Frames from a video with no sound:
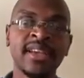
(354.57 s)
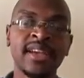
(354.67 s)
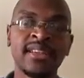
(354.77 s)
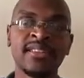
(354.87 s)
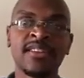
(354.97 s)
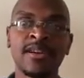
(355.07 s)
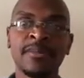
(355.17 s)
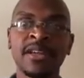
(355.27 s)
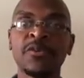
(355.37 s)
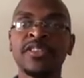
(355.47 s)
in
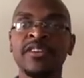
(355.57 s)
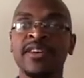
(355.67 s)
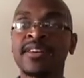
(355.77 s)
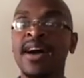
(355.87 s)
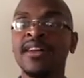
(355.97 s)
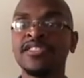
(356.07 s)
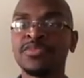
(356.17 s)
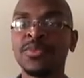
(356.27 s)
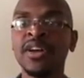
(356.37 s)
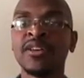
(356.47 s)
determining with your unconscious
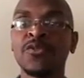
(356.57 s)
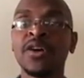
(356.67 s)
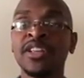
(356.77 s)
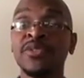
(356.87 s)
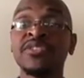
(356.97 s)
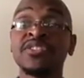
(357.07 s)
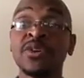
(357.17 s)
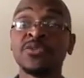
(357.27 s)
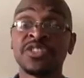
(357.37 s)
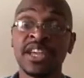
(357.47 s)
brain of what you
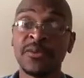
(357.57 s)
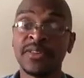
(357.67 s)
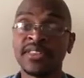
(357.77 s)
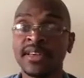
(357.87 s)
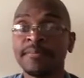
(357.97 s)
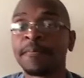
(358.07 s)
associate with it.